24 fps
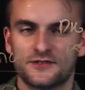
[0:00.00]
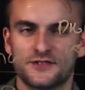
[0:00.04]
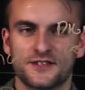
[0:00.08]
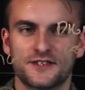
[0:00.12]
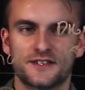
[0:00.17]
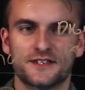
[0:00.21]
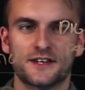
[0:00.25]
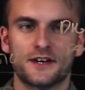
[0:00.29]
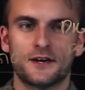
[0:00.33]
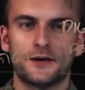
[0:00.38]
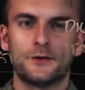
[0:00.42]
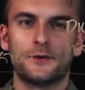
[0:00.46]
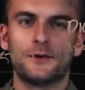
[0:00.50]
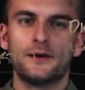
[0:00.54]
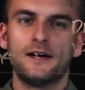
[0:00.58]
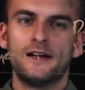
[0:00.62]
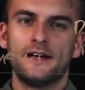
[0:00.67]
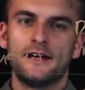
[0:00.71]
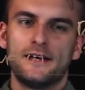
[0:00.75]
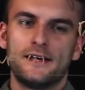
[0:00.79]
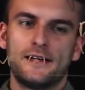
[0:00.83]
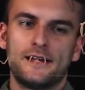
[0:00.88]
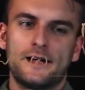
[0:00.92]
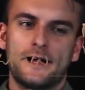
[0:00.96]
So
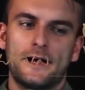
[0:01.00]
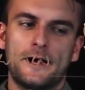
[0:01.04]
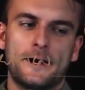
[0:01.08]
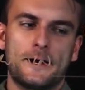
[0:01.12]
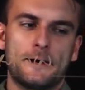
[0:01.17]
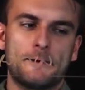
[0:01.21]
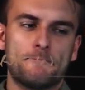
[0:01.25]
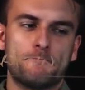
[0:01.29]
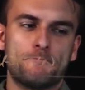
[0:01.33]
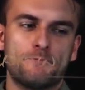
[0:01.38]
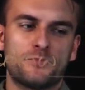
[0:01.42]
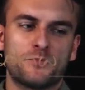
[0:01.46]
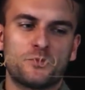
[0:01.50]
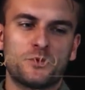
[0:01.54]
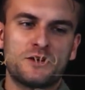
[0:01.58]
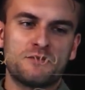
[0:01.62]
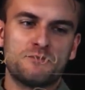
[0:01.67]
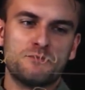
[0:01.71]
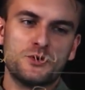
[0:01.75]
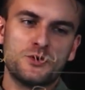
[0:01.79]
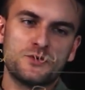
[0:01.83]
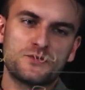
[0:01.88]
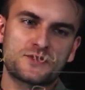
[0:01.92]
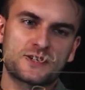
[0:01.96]
we've
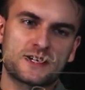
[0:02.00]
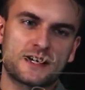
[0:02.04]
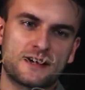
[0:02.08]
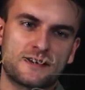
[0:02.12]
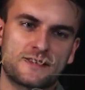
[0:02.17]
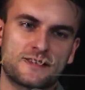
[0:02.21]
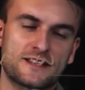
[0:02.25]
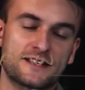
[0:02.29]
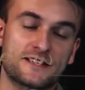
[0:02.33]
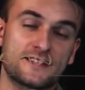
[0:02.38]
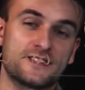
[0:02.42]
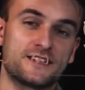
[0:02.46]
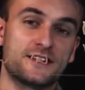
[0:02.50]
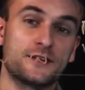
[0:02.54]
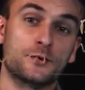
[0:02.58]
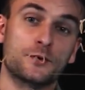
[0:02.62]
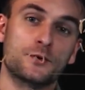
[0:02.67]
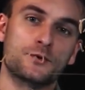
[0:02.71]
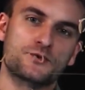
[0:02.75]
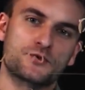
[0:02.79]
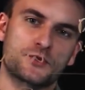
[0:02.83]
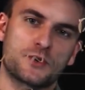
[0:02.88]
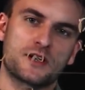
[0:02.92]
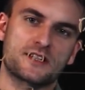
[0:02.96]
moved to kind of this
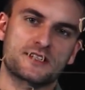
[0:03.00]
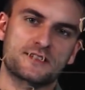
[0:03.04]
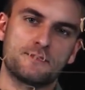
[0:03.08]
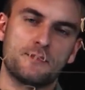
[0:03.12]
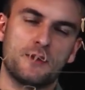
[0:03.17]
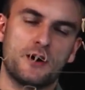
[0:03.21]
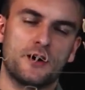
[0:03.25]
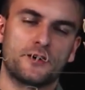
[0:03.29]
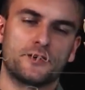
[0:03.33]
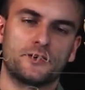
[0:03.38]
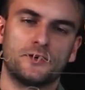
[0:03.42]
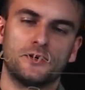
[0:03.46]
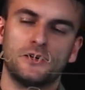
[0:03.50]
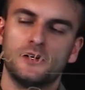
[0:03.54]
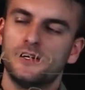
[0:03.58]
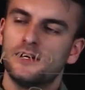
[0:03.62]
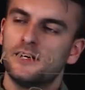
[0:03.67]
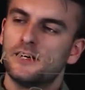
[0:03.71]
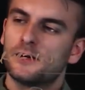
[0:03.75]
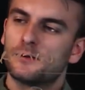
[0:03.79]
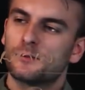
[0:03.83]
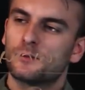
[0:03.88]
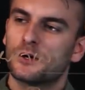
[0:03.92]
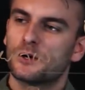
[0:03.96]
zero trust model,
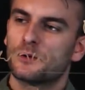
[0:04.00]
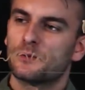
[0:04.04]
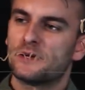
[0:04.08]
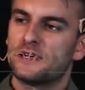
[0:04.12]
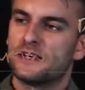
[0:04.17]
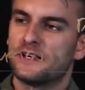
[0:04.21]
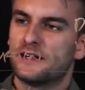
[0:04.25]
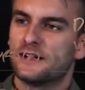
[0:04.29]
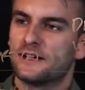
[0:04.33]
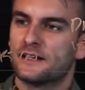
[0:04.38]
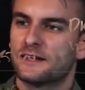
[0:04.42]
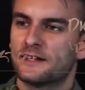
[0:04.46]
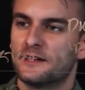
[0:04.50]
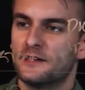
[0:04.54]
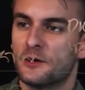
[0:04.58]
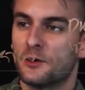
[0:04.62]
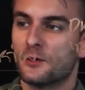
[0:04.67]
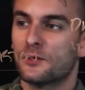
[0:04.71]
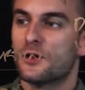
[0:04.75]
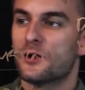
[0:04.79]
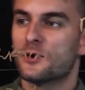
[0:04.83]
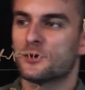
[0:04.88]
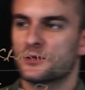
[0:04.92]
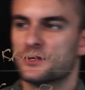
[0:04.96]
where we can no
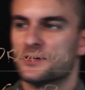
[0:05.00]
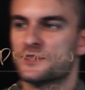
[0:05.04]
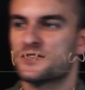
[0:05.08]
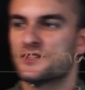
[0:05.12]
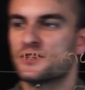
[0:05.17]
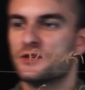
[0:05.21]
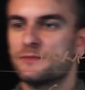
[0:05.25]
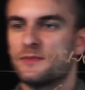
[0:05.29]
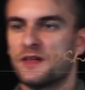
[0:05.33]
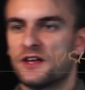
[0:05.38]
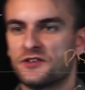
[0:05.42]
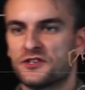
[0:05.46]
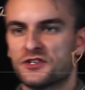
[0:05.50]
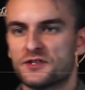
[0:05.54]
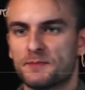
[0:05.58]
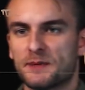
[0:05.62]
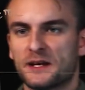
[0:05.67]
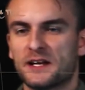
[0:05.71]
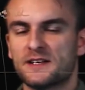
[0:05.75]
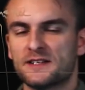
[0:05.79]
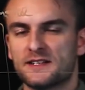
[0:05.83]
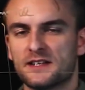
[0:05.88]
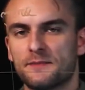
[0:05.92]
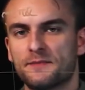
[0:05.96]
longer assume that just
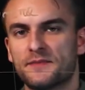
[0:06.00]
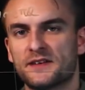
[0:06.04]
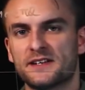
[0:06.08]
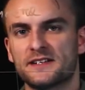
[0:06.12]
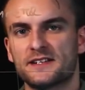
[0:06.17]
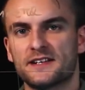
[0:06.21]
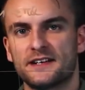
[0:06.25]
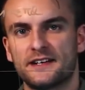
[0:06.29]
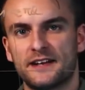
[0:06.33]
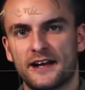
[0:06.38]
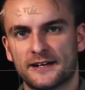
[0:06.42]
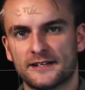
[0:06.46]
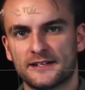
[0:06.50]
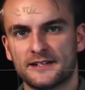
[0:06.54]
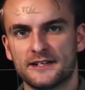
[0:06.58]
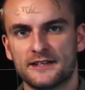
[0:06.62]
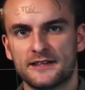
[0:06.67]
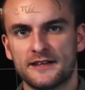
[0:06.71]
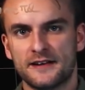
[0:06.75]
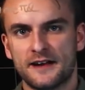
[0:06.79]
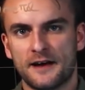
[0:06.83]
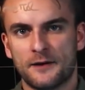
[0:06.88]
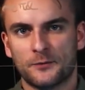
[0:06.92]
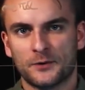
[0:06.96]
because something's connected to
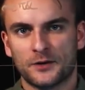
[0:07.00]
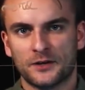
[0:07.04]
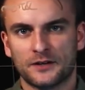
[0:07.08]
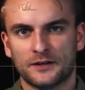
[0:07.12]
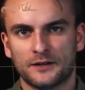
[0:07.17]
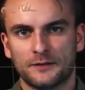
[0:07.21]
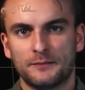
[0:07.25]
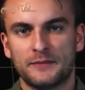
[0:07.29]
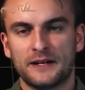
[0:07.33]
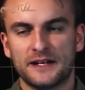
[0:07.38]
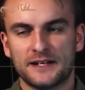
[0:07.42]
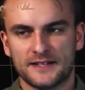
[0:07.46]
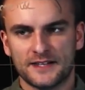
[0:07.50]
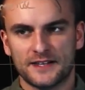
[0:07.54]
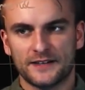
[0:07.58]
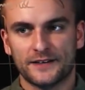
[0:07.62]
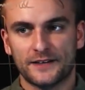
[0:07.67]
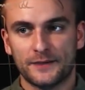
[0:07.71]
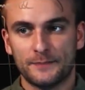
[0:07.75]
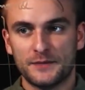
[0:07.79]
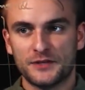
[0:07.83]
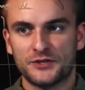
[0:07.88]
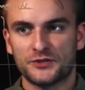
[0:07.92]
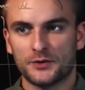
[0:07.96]
the network means that it
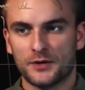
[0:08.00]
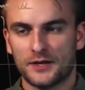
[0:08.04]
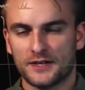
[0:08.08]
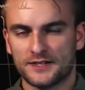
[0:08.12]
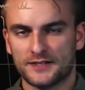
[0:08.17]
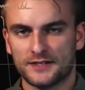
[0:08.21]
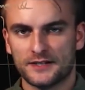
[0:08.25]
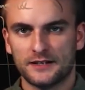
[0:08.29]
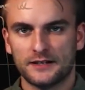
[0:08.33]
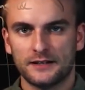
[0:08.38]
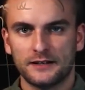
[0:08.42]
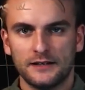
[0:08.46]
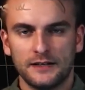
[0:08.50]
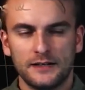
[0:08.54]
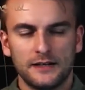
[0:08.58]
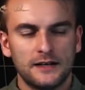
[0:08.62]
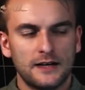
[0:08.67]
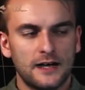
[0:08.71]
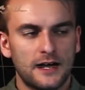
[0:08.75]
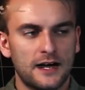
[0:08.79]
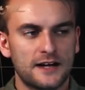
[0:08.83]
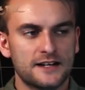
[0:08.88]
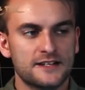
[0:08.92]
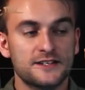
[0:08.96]
can be trusted.
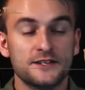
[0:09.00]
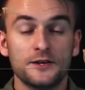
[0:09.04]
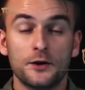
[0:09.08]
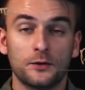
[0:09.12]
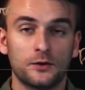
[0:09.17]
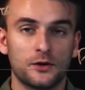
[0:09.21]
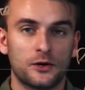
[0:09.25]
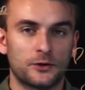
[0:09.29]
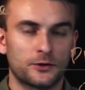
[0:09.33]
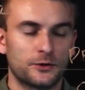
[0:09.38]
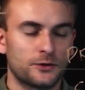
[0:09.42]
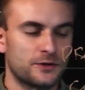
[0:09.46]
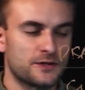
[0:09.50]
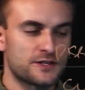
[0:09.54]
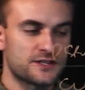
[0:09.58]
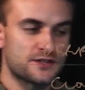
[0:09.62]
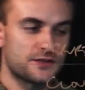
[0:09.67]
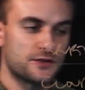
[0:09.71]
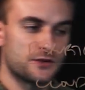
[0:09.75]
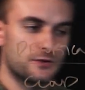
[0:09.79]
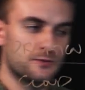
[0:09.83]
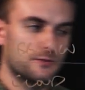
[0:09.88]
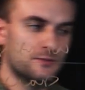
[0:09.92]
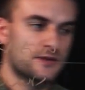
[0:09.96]
It's no longer
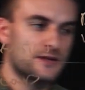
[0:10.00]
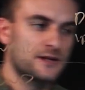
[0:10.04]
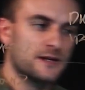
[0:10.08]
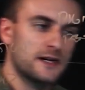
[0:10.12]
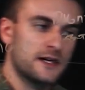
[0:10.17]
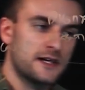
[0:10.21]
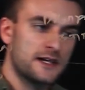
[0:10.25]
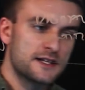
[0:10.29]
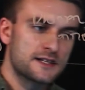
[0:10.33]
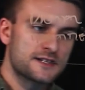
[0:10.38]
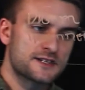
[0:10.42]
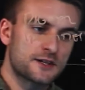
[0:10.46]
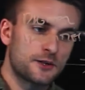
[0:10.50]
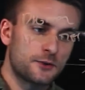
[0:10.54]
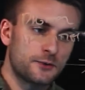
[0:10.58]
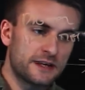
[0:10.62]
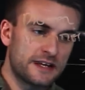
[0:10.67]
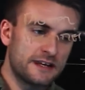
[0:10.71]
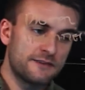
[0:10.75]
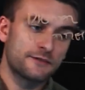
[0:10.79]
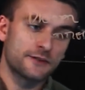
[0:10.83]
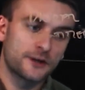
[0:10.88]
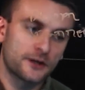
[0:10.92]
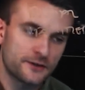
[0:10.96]
assumed. So
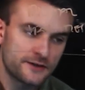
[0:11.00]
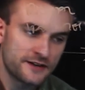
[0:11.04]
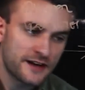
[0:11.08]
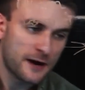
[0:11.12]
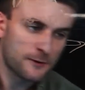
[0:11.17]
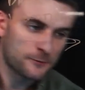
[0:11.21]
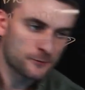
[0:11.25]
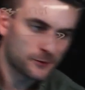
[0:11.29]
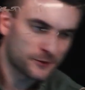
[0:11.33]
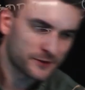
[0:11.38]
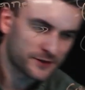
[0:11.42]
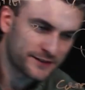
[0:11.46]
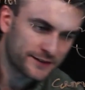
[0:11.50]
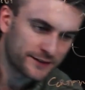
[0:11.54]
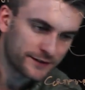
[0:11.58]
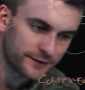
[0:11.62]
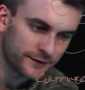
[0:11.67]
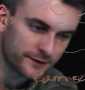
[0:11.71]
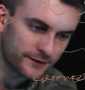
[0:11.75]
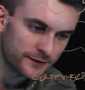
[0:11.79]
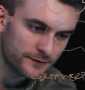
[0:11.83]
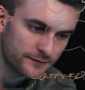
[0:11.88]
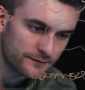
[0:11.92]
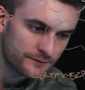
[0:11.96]
even our network
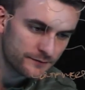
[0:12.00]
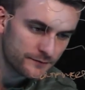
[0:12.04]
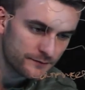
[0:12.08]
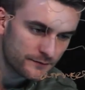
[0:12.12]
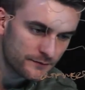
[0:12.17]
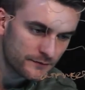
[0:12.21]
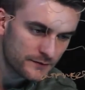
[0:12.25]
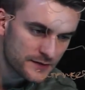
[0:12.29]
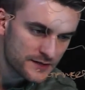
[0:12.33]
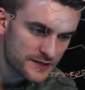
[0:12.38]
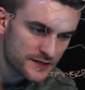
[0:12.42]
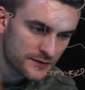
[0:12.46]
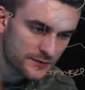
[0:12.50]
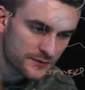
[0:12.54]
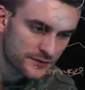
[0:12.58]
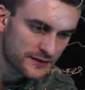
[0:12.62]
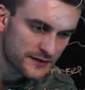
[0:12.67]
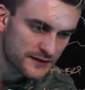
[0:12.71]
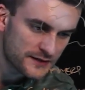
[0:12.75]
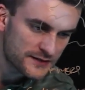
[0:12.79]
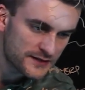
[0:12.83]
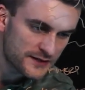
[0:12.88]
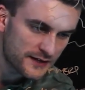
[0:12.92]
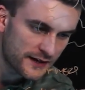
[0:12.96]
gear, so
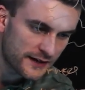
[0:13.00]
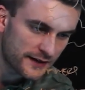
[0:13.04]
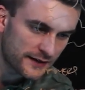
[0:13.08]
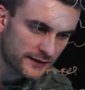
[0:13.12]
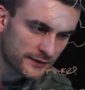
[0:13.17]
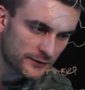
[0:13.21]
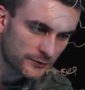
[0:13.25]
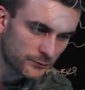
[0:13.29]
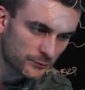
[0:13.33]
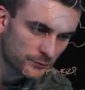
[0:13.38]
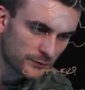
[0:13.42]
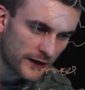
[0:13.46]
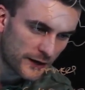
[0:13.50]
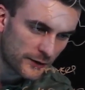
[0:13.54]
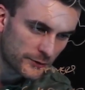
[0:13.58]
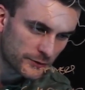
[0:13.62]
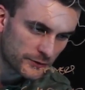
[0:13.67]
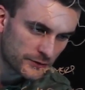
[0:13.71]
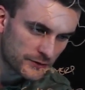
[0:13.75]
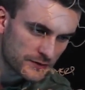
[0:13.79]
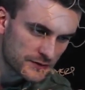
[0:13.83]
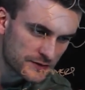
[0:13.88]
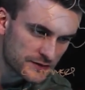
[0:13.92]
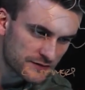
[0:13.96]
things like
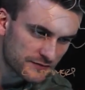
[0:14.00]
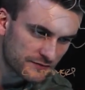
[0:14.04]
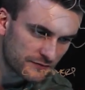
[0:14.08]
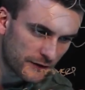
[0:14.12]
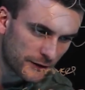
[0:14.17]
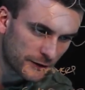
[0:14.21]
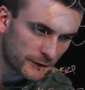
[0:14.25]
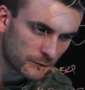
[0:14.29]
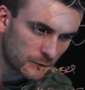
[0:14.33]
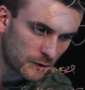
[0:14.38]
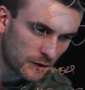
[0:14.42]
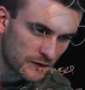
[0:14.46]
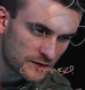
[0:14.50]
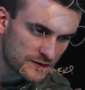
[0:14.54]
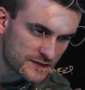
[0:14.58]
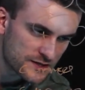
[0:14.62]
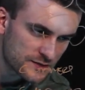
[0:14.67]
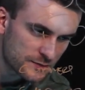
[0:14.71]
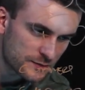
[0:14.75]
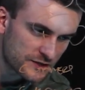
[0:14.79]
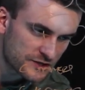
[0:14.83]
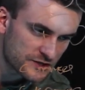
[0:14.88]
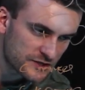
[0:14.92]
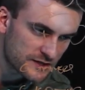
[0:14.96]
routers, firewalls,
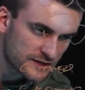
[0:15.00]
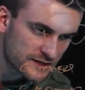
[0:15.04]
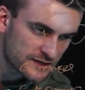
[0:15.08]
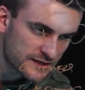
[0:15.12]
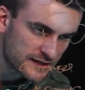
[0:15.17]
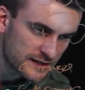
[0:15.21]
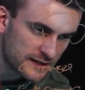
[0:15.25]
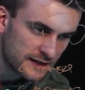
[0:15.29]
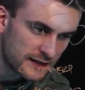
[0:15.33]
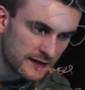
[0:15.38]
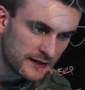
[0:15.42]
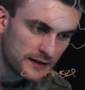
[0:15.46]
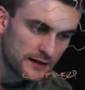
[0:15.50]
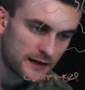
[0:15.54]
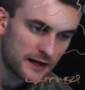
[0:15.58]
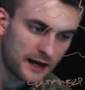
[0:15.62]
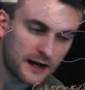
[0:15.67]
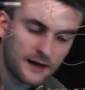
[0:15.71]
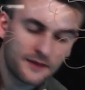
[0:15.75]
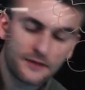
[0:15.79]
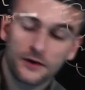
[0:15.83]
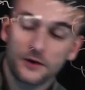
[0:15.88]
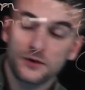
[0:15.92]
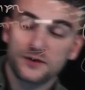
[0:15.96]
switches,
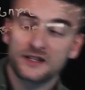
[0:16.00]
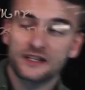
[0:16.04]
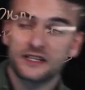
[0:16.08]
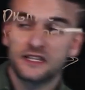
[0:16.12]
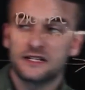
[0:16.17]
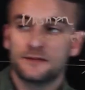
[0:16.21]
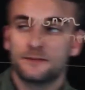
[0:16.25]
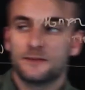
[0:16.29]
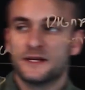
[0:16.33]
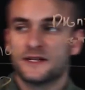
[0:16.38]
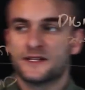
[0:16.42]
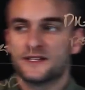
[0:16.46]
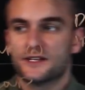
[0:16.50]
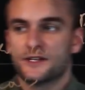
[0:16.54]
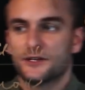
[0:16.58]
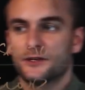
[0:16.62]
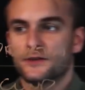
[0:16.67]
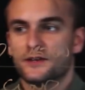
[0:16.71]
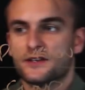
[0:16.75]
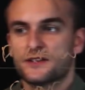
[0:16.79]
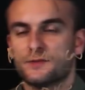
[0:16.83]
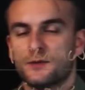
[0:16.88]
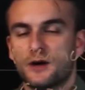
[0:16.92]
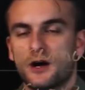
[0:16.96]
those need to be
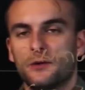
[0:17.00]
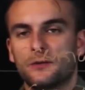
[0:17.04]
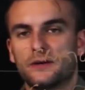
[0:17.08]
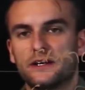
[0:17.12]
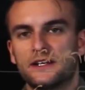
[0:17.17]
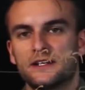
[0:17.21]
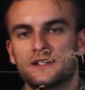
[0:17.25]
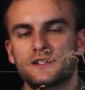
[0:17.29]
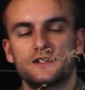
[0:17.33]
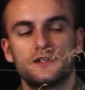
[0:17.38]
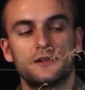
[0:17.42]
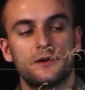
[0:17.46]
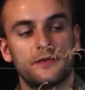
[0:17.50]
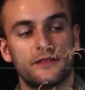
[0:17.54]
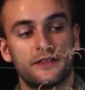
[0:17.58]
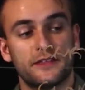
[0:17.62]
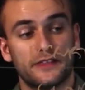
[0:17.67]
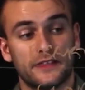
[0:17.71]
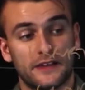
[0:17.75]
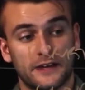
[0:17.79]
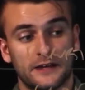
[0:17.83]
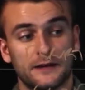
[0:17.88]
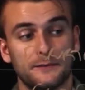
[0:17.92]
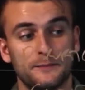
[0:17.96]
secured as well. We need to know that
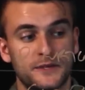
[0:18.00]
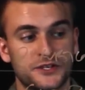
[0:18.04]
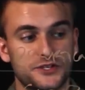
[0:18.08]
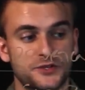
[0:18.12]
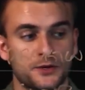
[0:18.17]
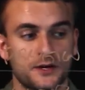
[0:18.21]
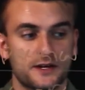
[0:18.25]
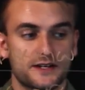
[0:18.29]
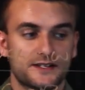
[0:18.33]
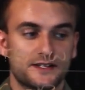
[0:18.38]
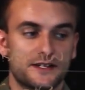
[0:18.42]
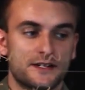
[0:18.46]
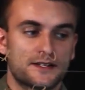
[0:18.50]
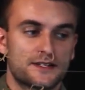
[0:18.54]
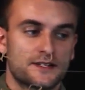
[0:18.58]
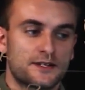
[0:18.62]
they can be trusted.